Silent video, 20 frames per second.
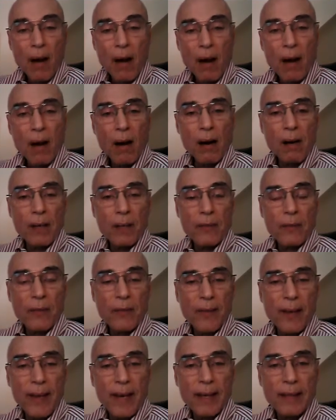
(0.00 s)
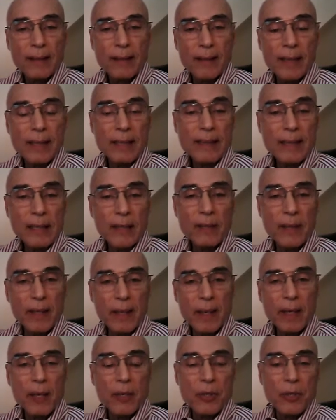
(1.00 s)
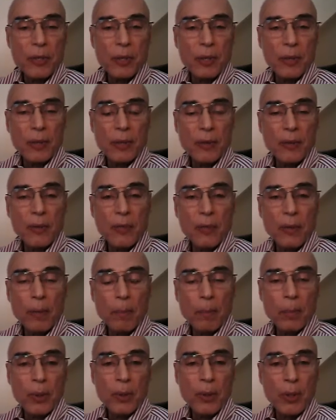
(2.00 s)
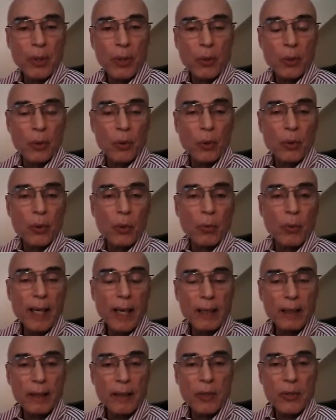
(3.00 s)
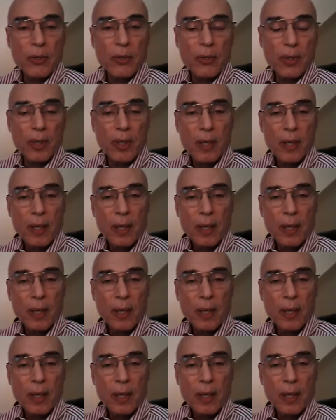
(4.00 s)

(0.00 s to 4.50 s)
are in fact a deviation from political correctness,